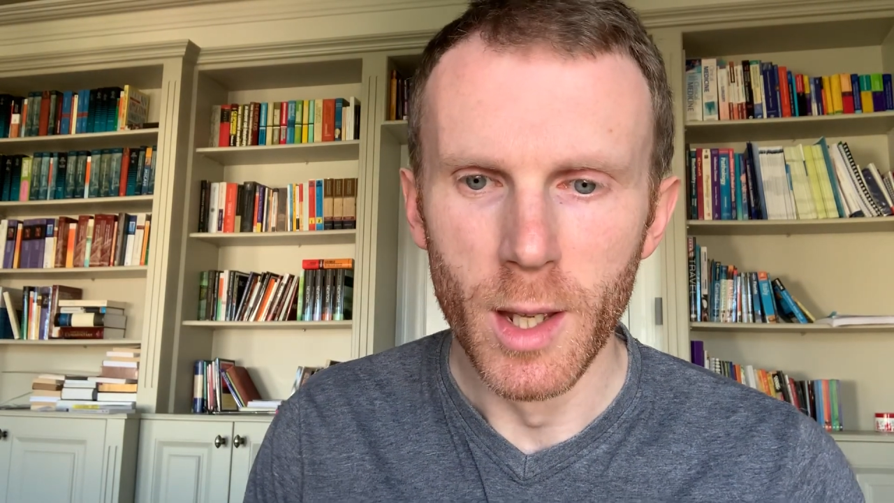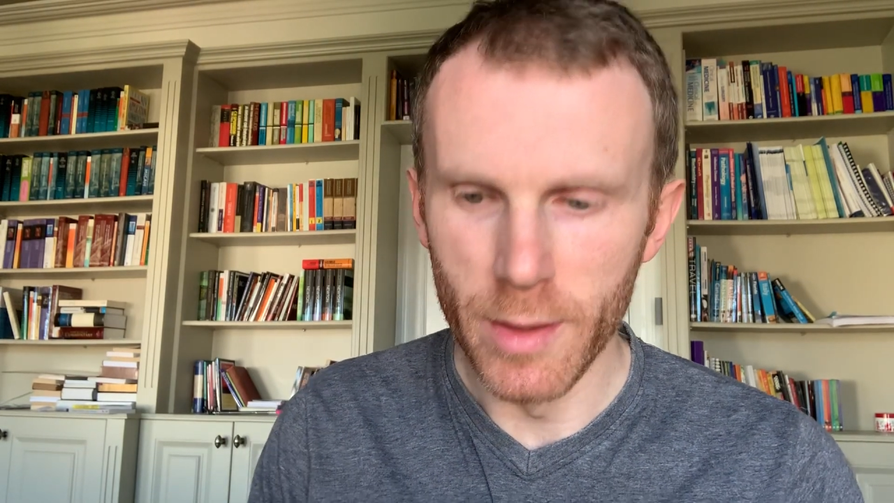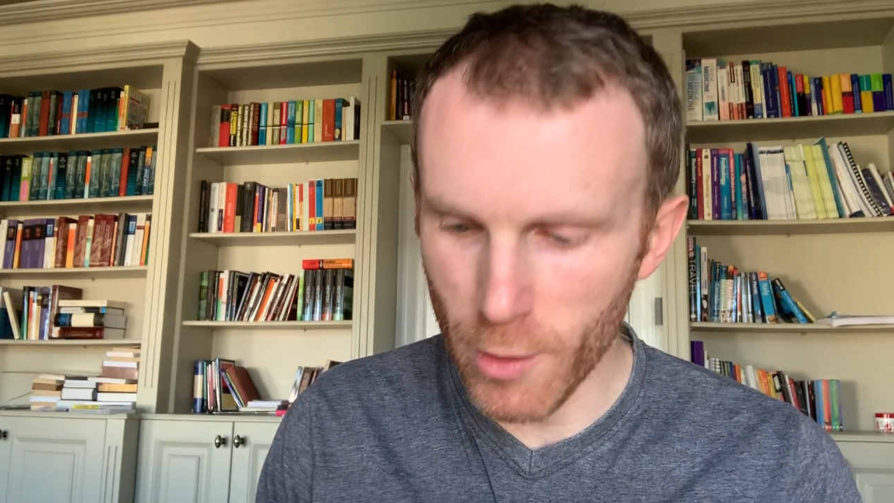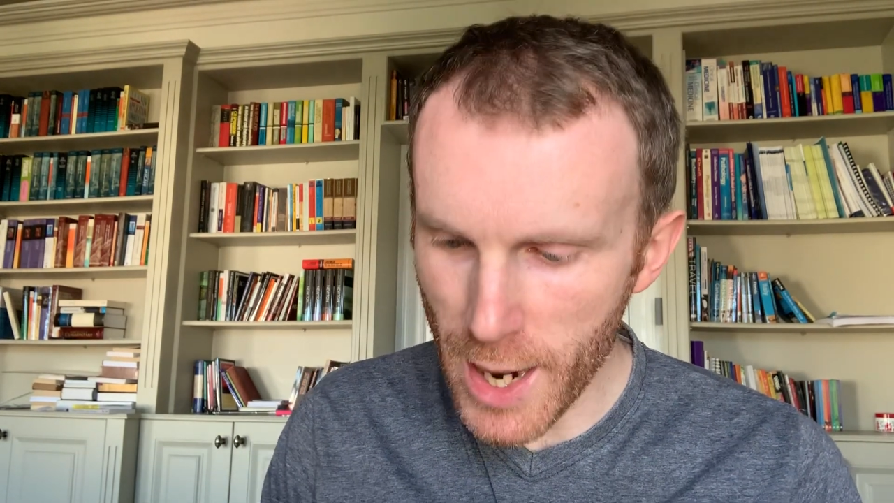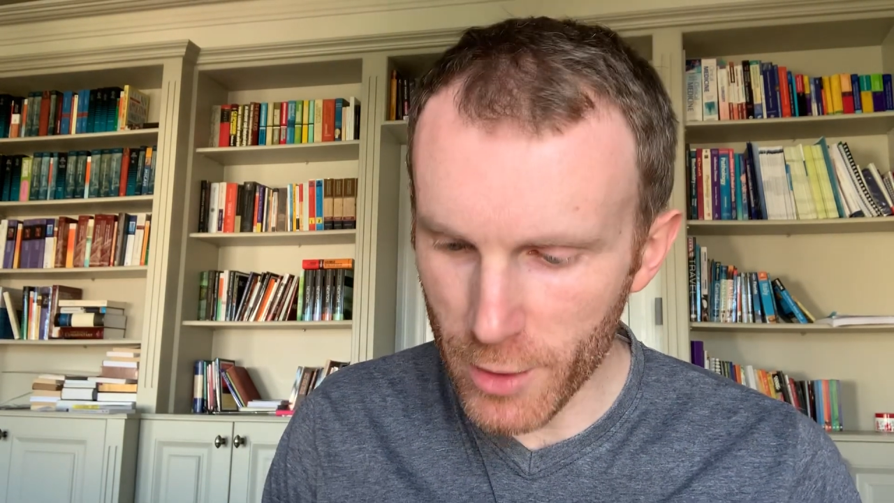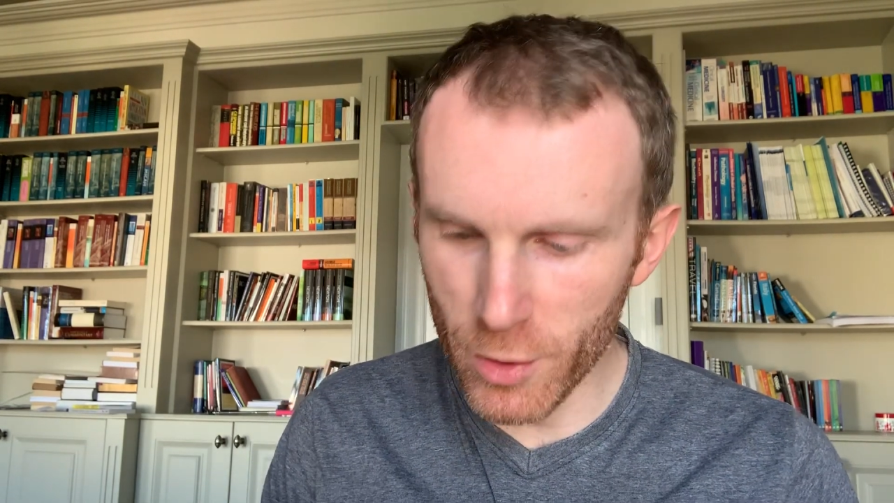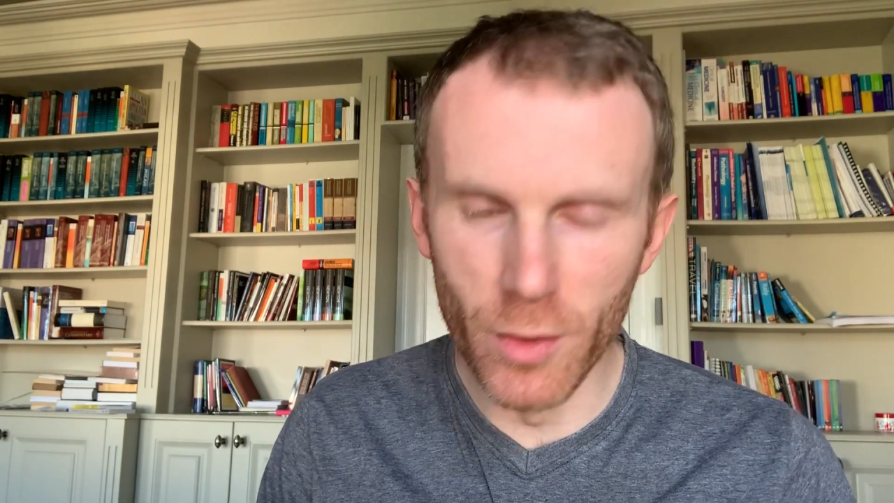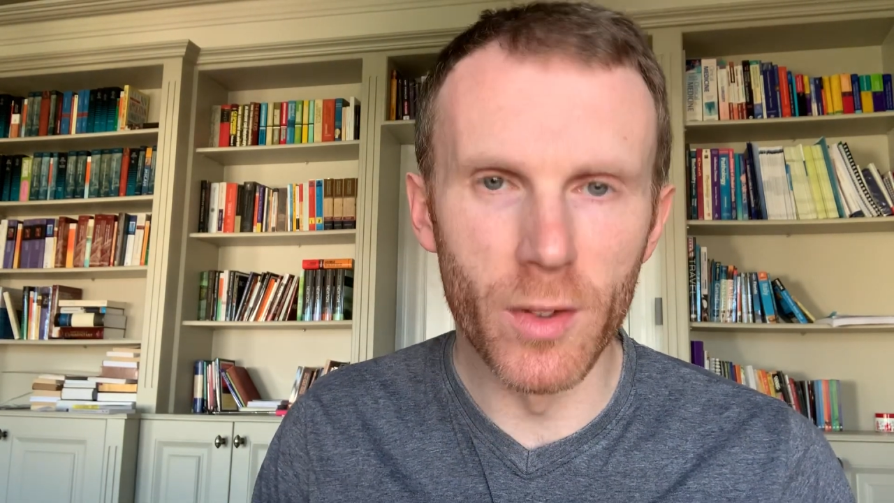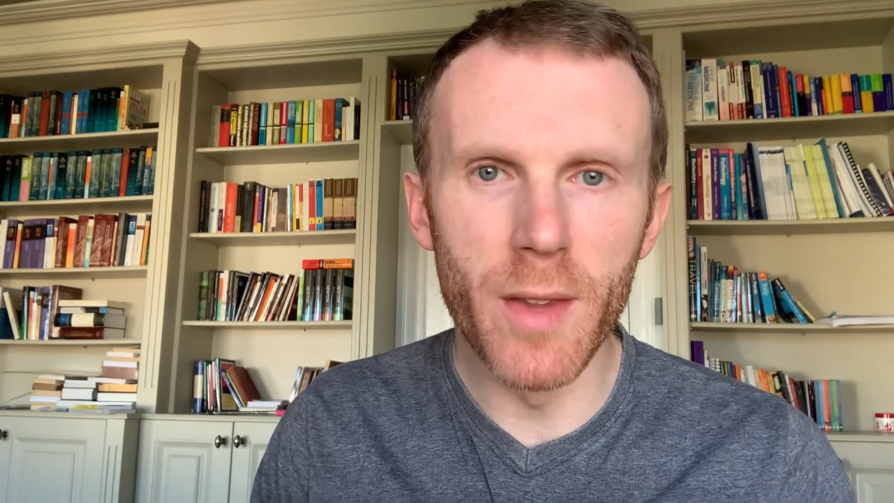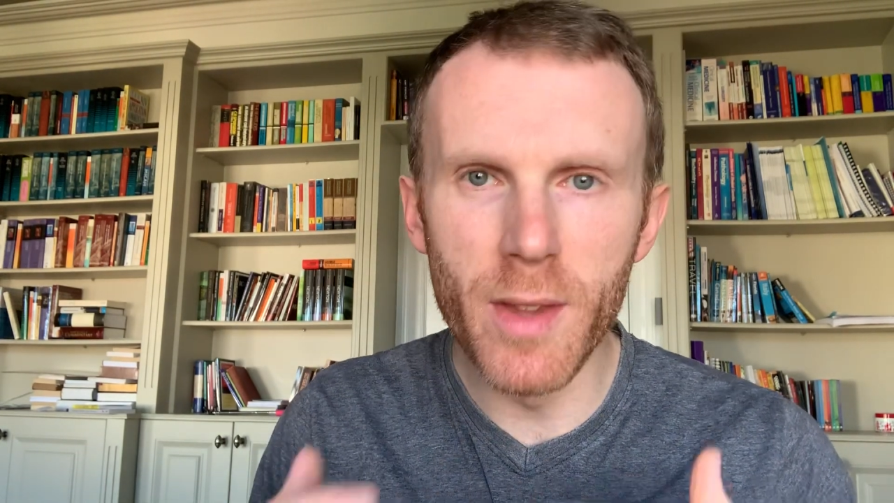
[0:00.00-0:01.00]
their
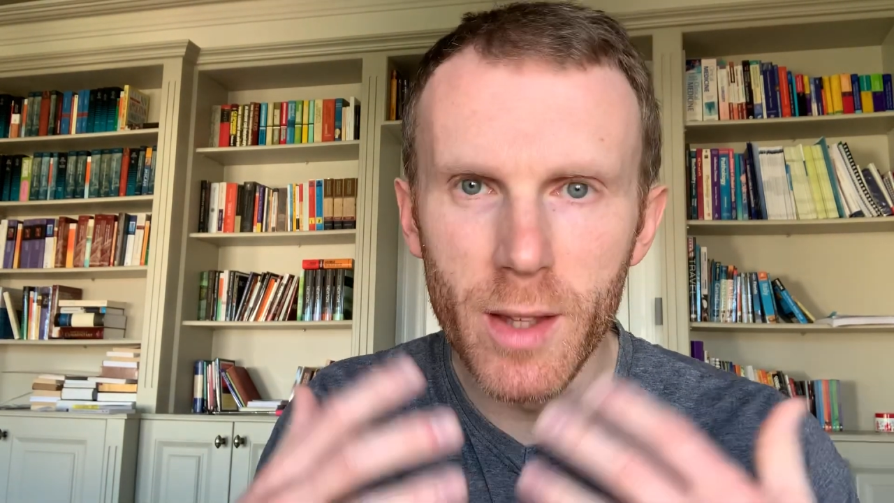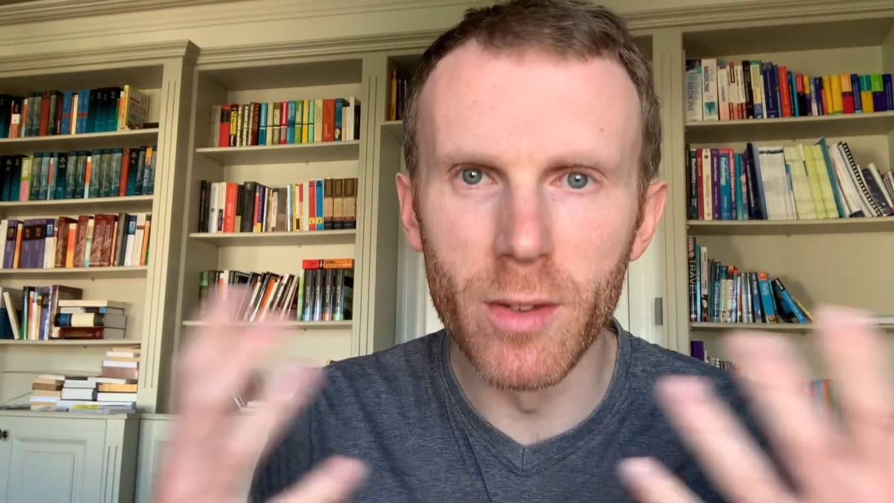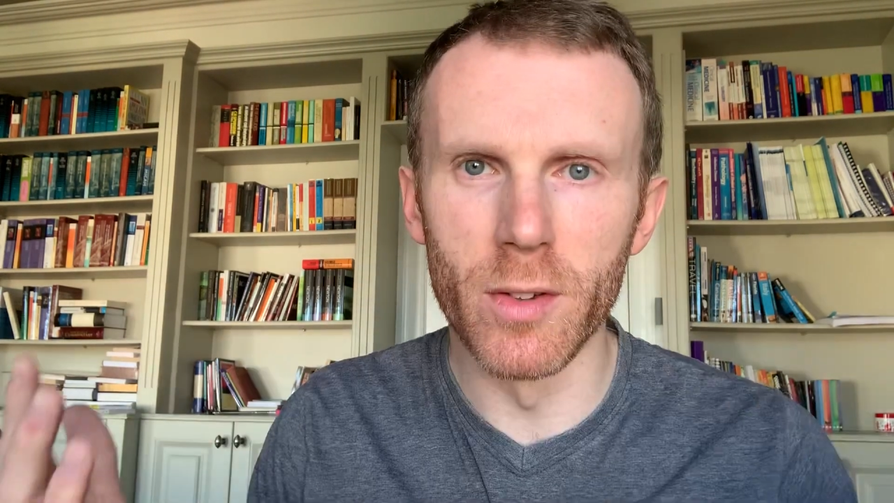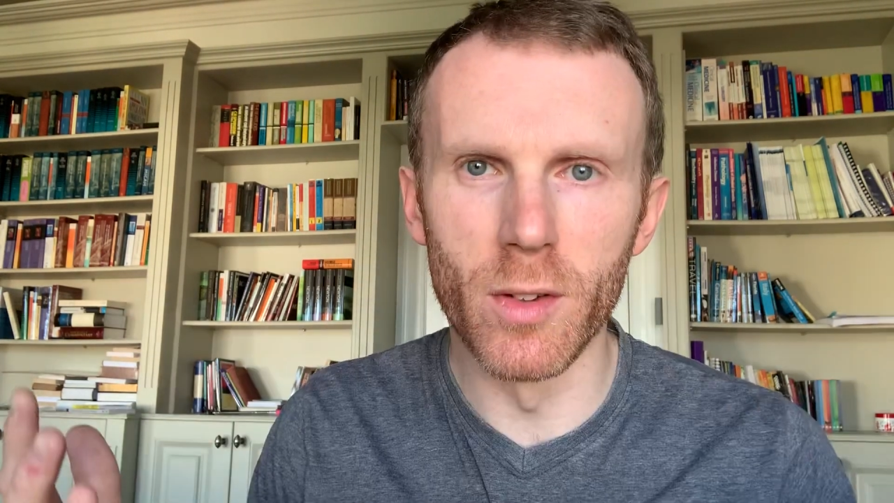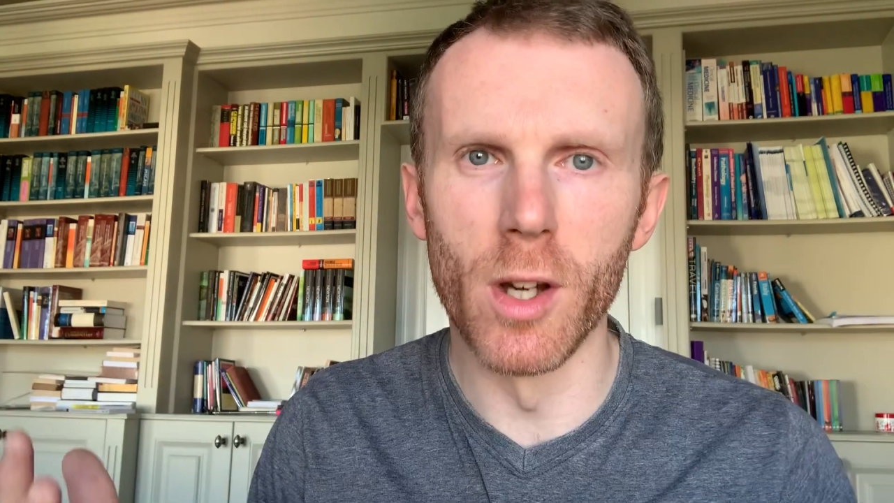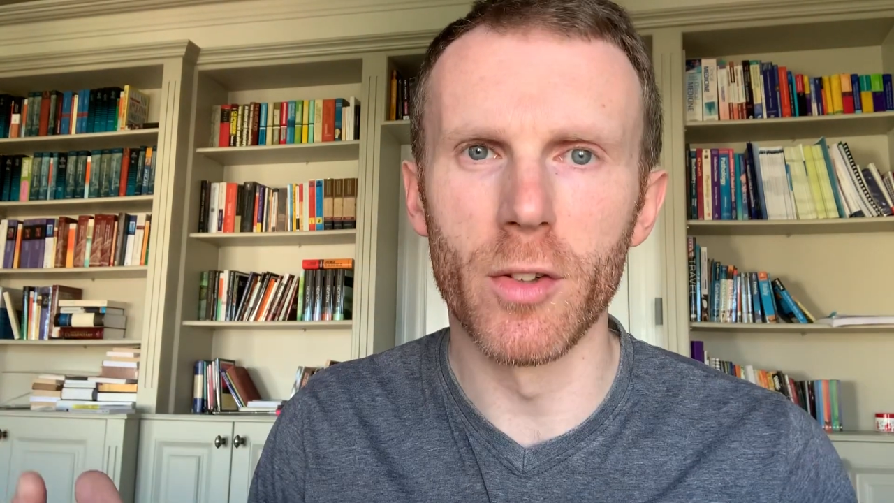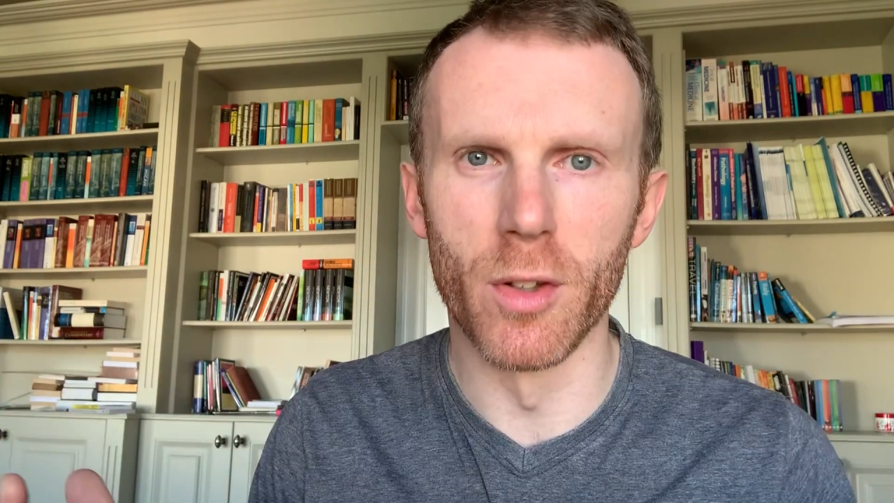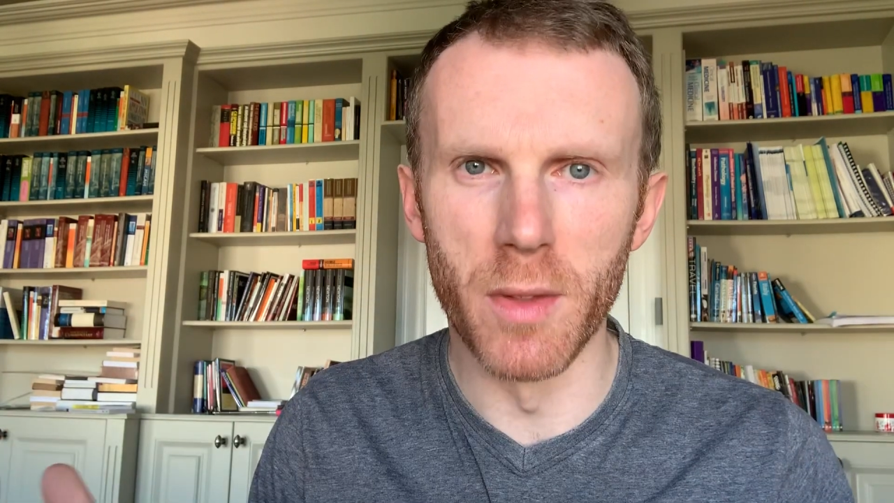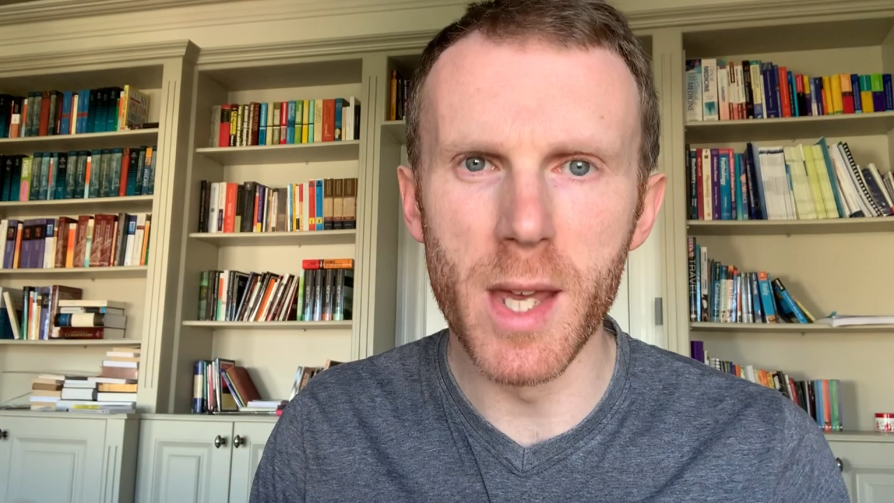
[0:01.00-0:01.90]
actions and their discussion,